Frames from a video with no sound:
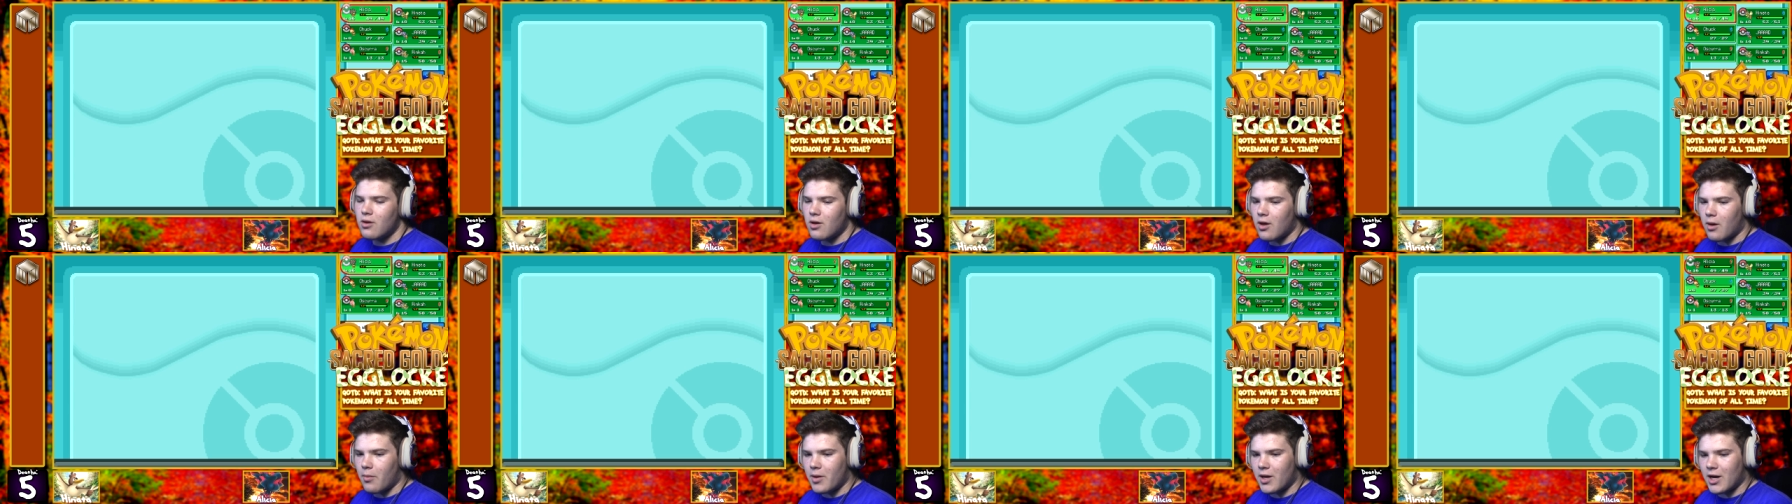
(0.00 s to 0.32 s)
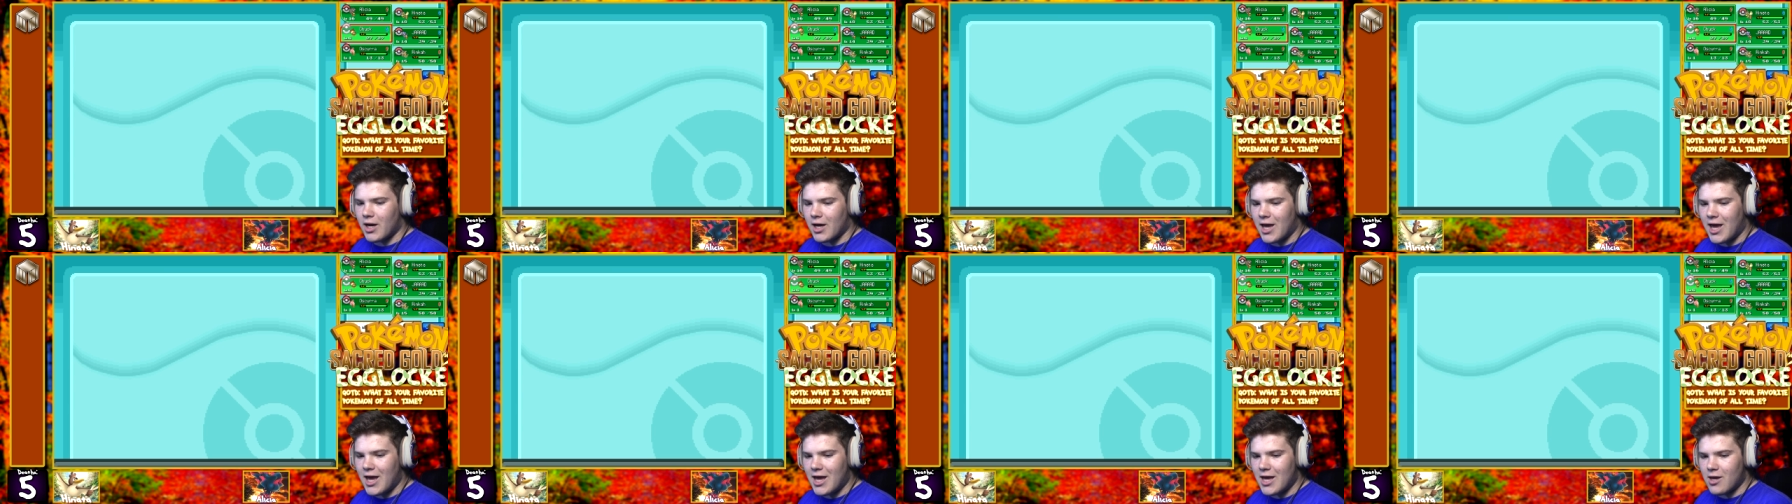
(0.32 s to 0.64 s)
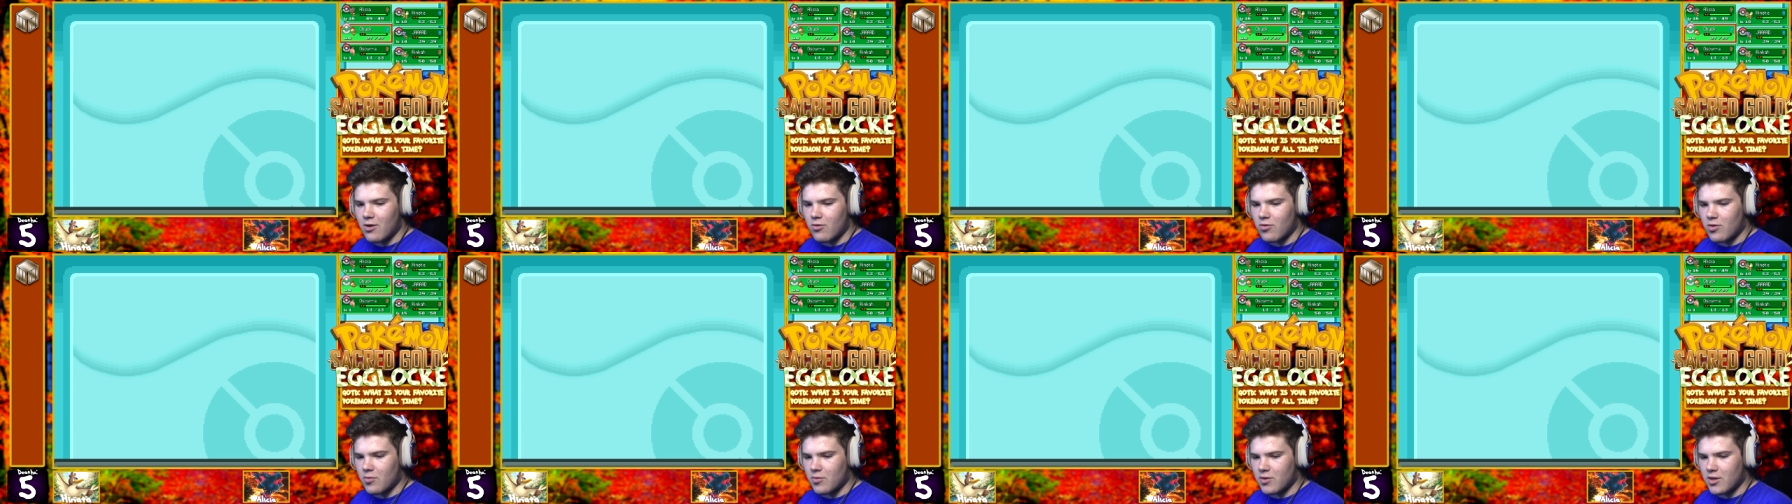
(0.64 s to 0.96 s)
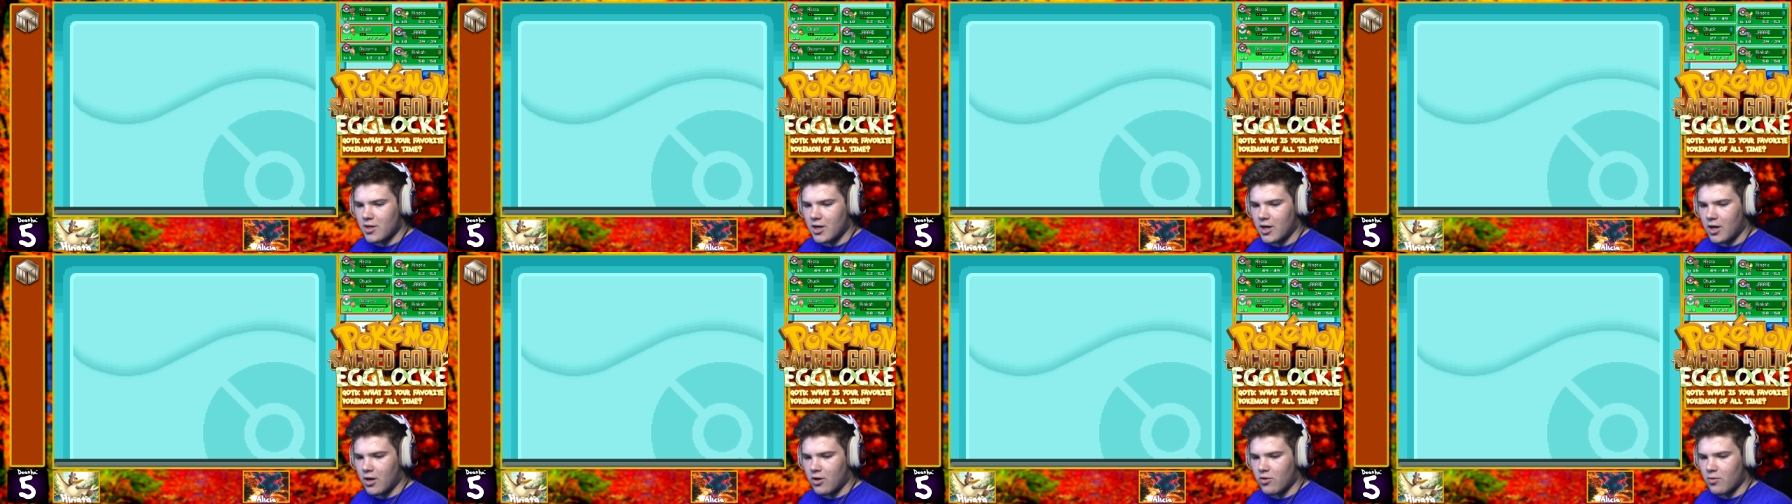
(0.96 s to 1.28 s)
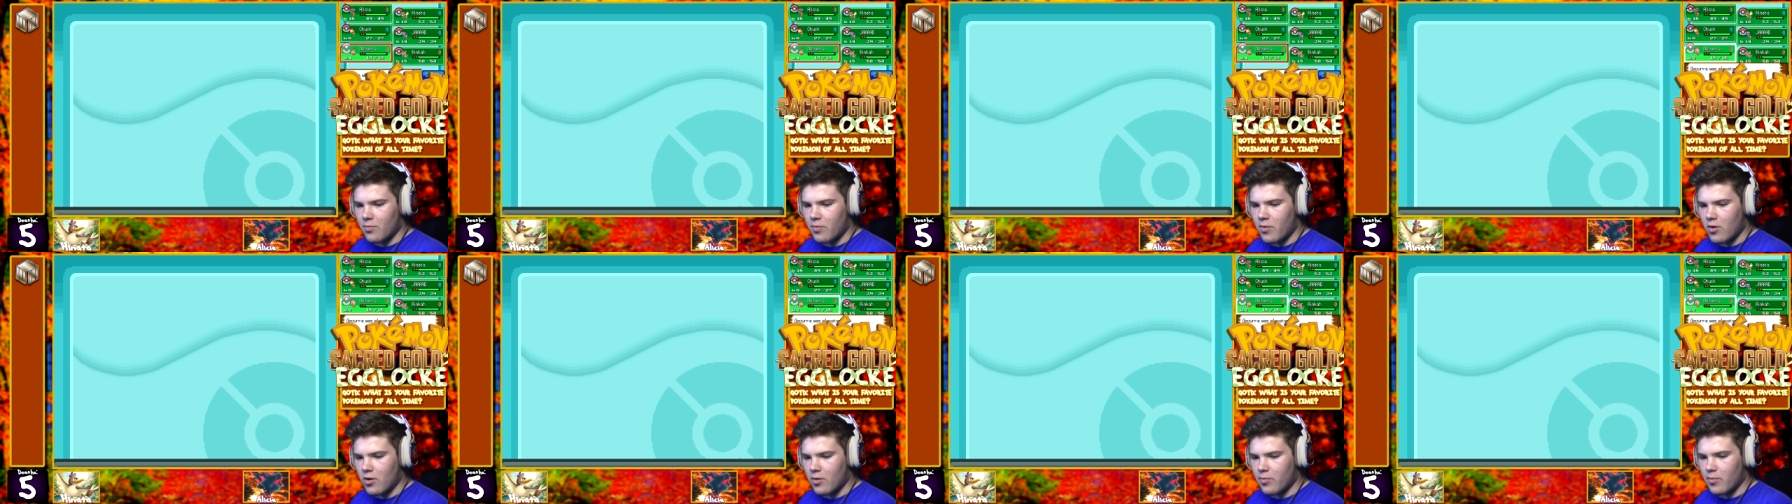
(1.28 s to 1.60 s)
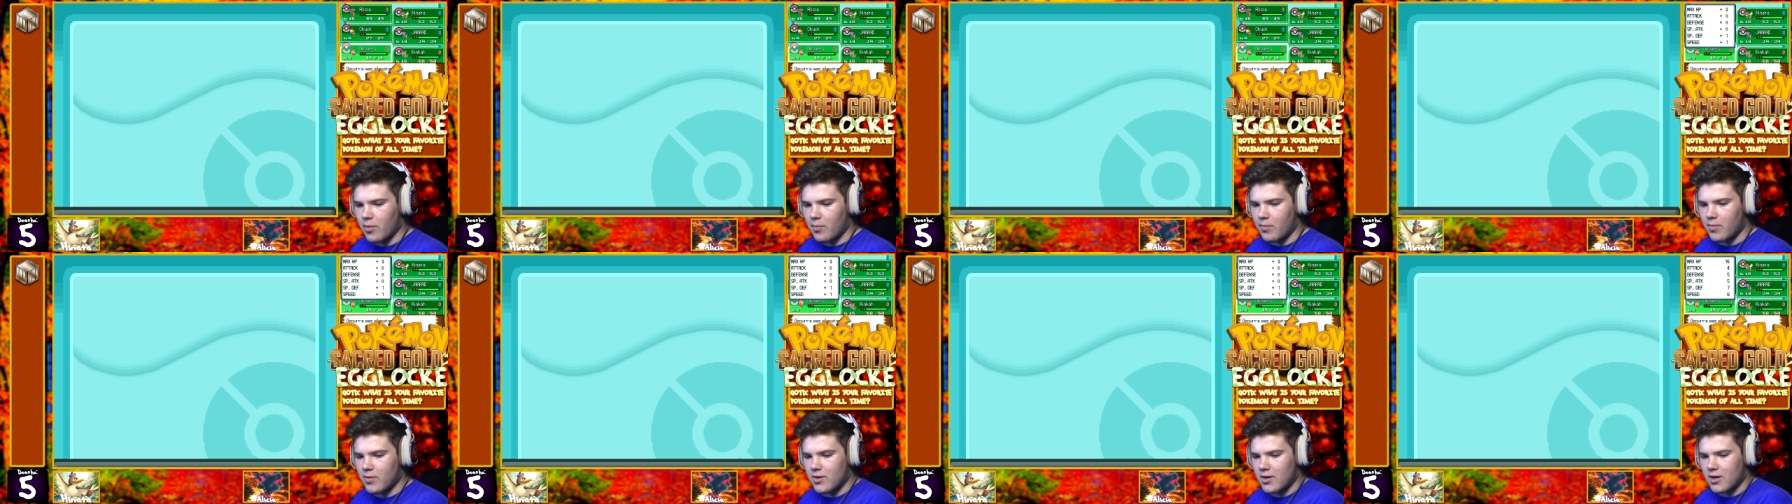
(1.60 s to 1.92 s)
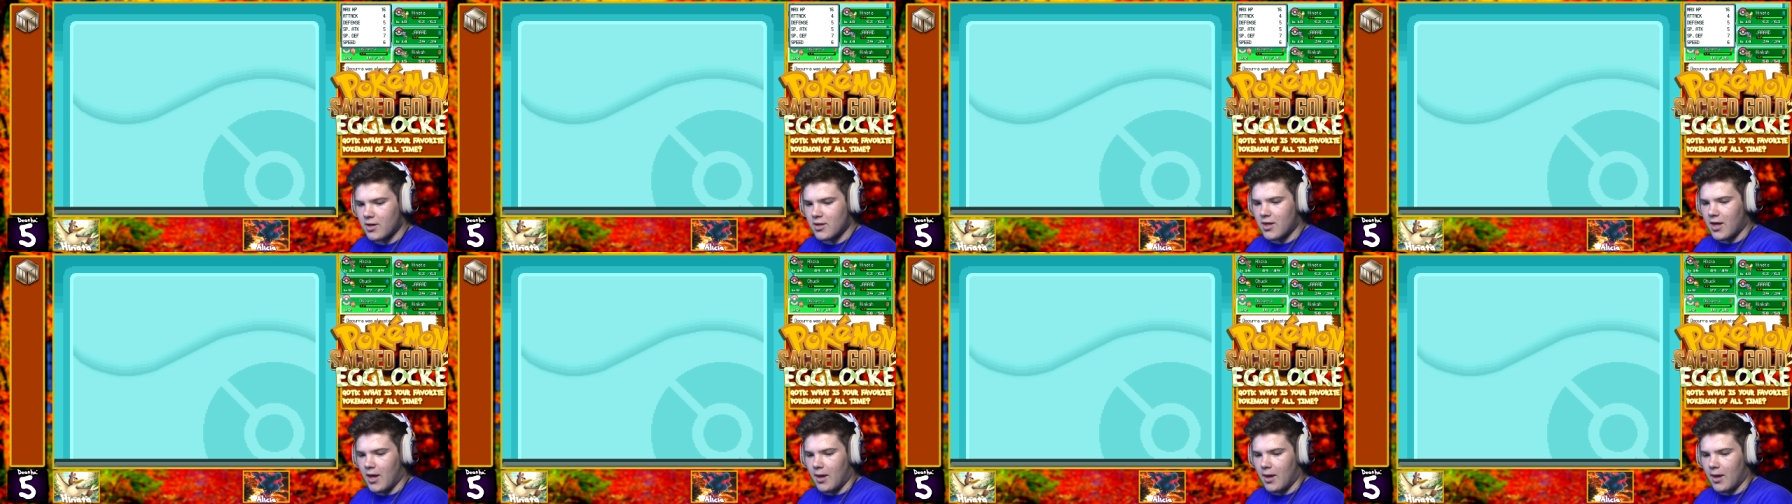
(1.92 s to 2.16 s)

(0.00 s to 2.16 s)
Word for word: I mean, I can't use it with any other Pokemon besides